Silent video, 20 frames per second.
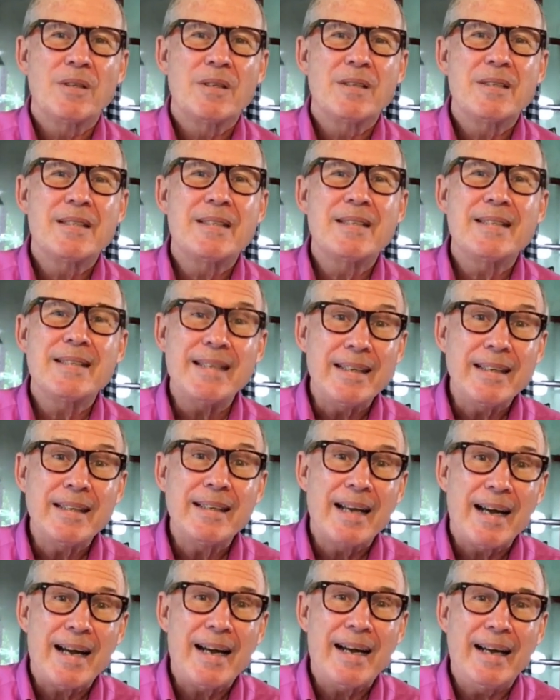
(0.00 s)
see
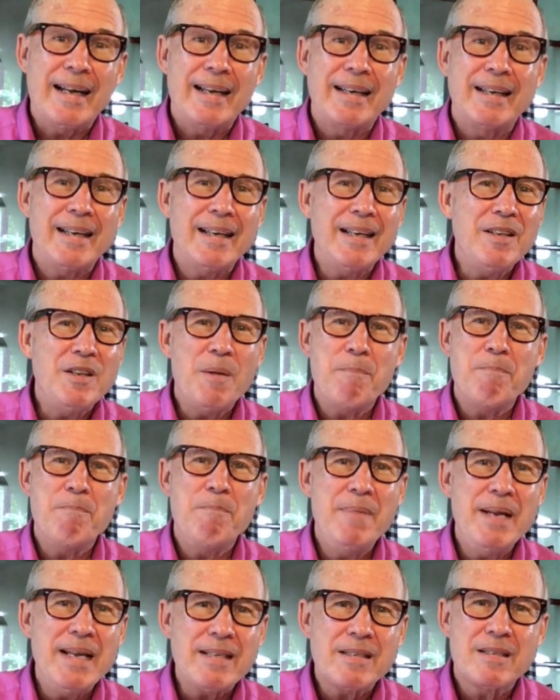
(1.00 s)
God in the
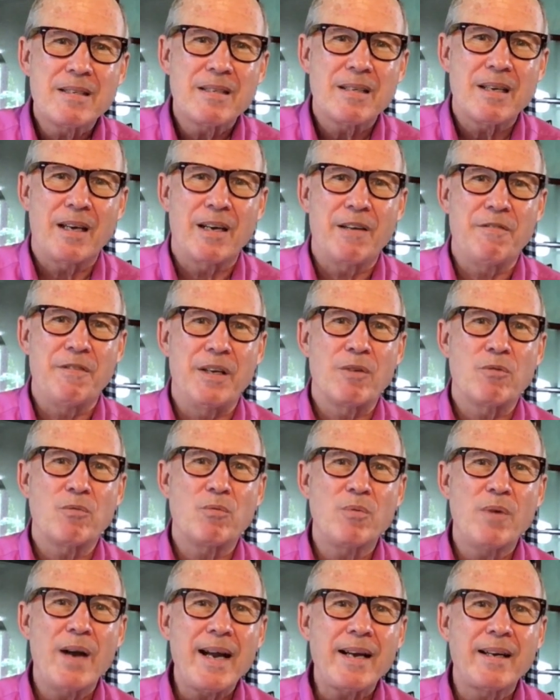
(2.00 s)
midst of it.
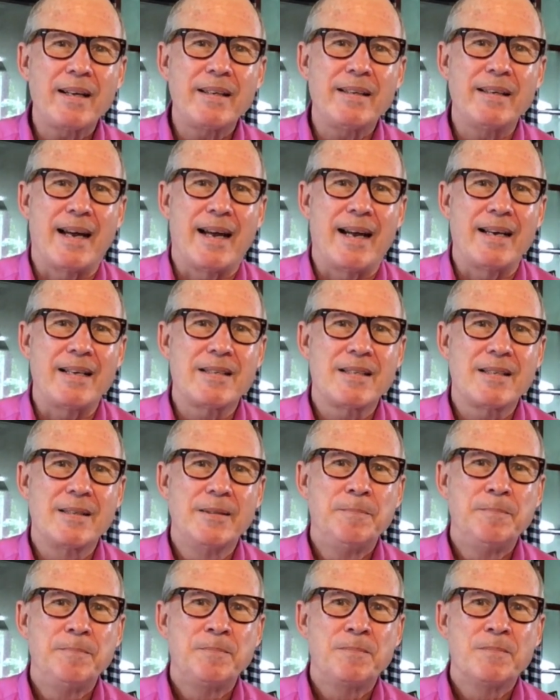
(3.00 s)
Recognize
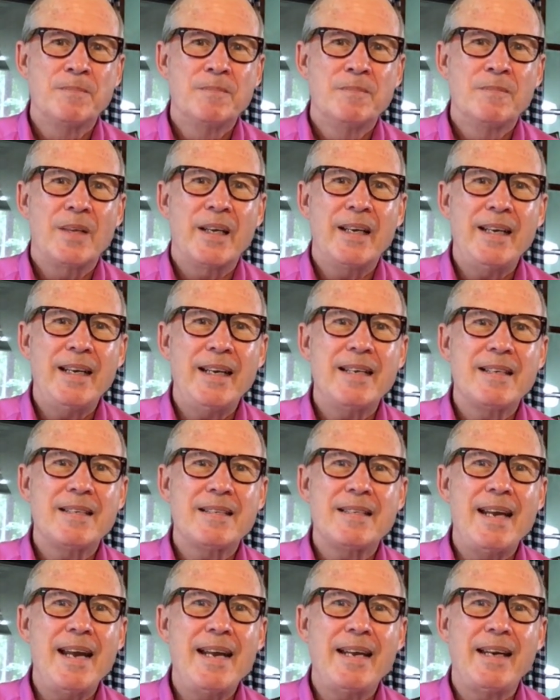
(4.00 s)
that He is
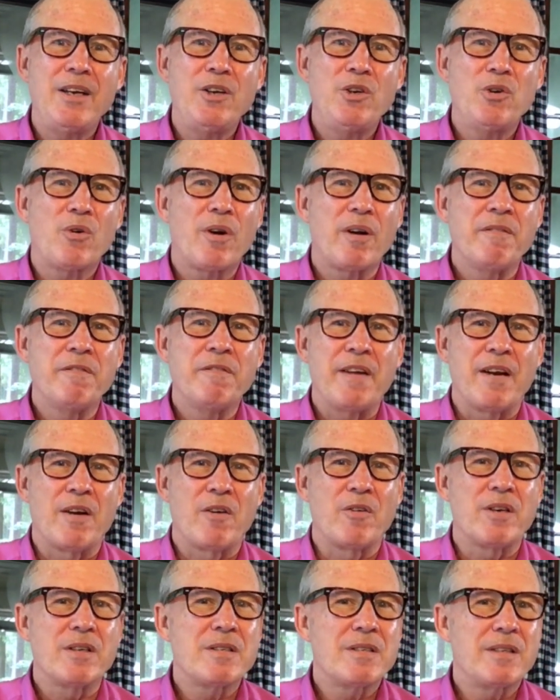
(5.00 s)
taking your
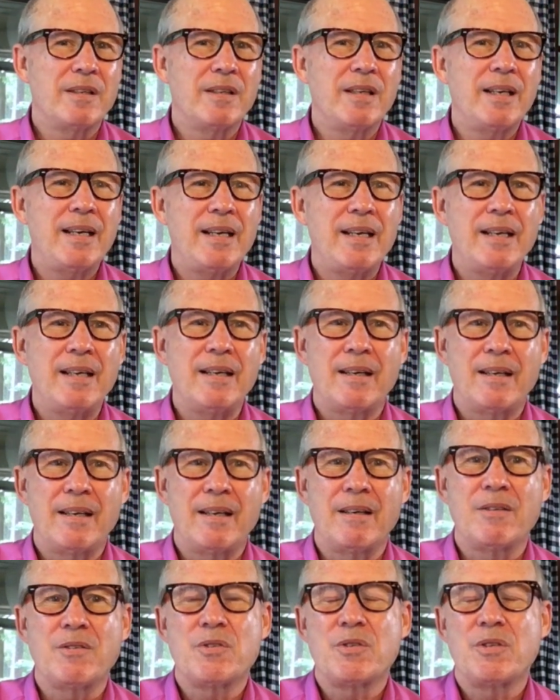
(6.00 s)
unfairness and He
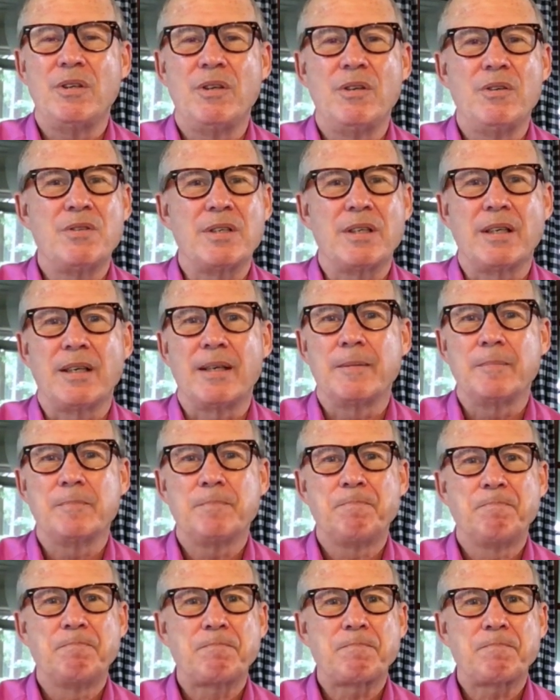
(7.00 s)
is using it.
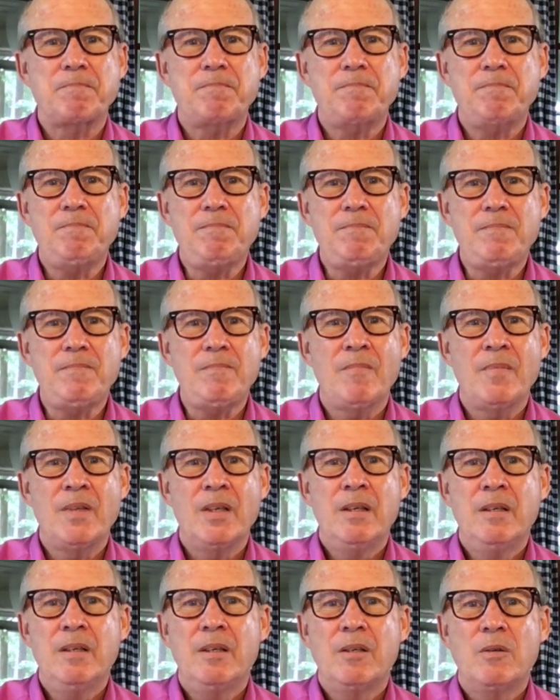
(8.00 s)

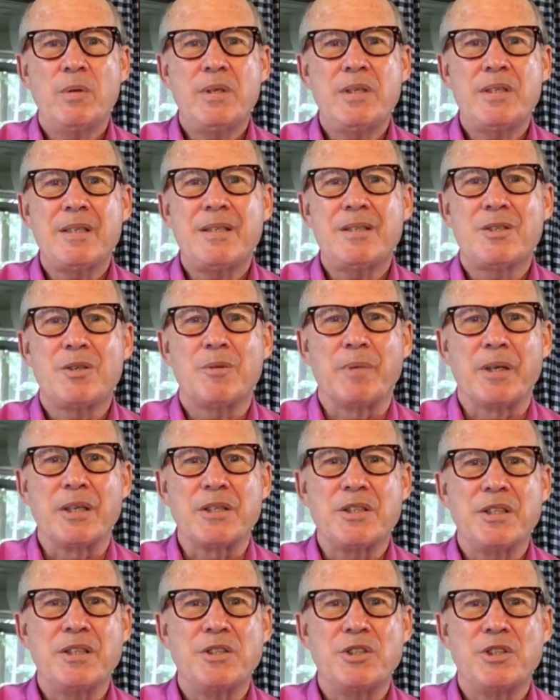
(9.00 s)
We see so
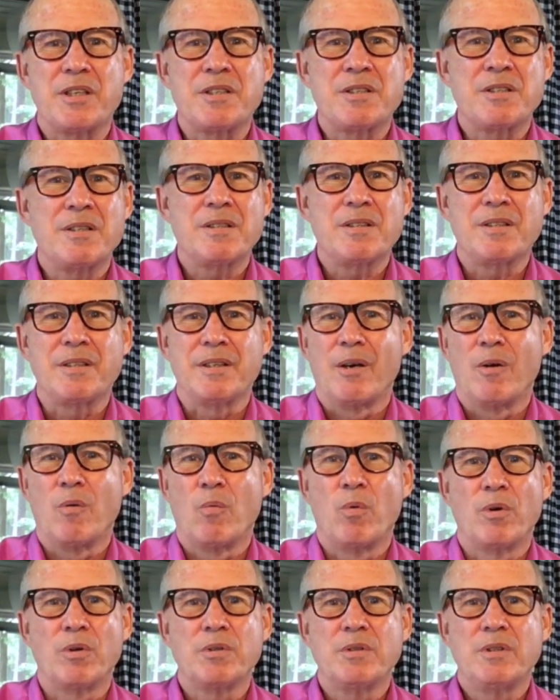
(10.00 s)
much injustice in our
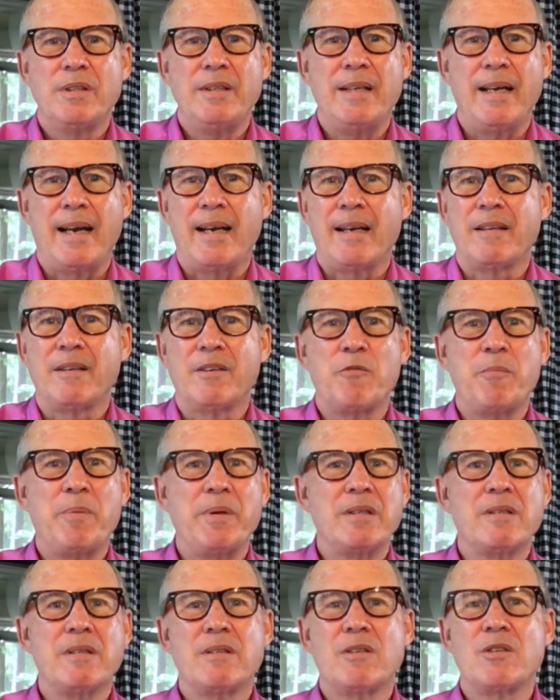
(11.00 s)
world today, and there have
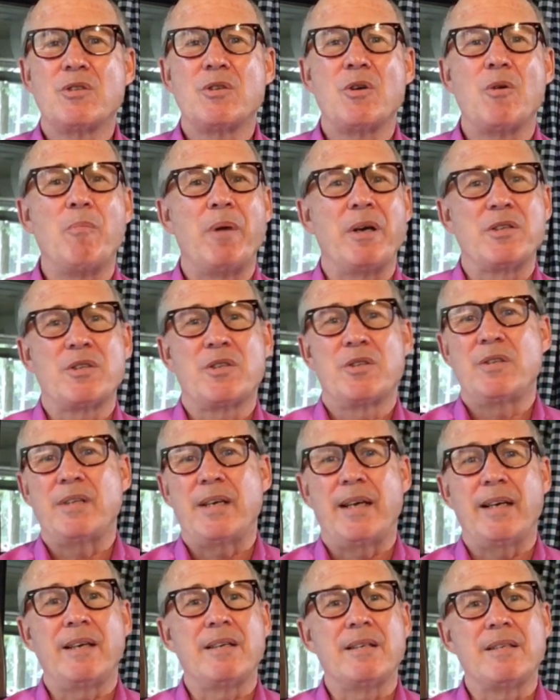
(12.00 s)
been so much
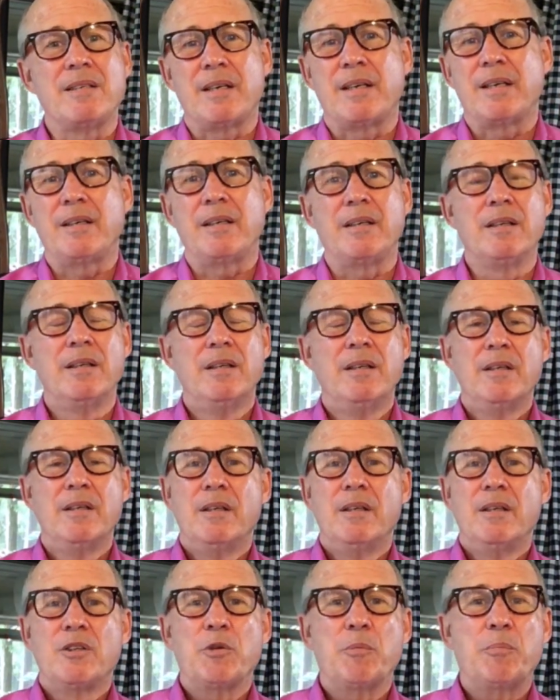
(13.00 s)
said and done, and
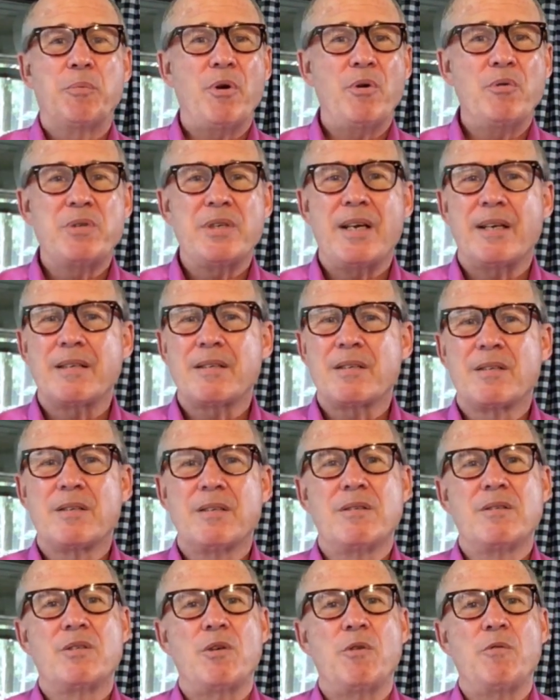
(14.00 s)
the protests
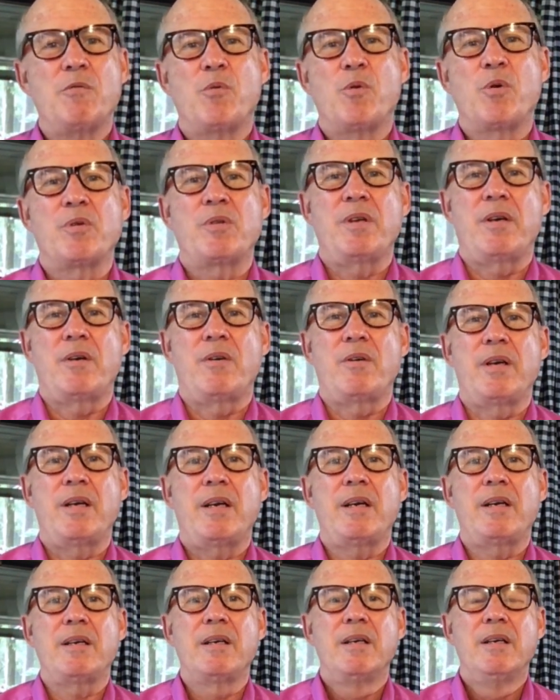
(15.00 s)
and so forth that are
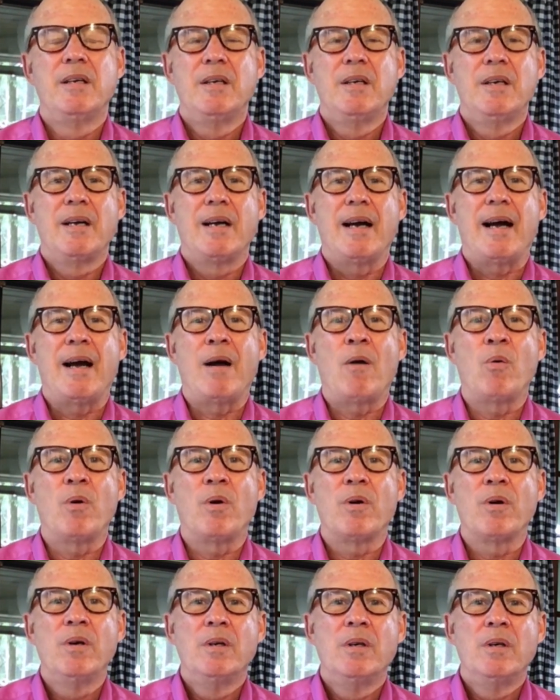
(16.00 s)
in
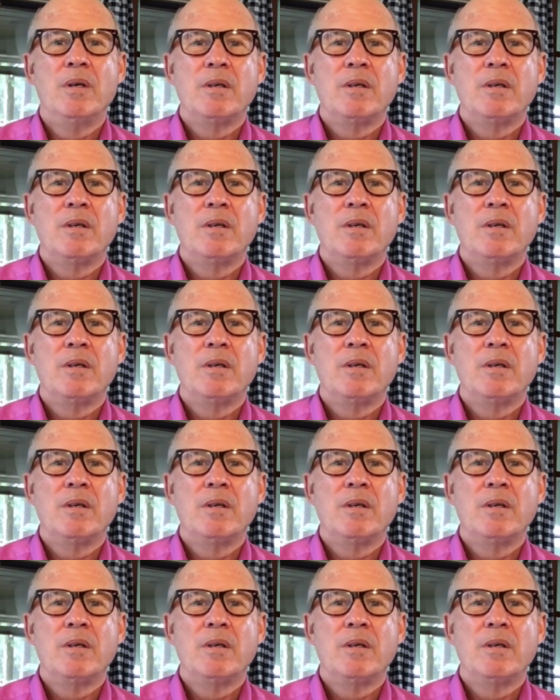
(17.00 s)
our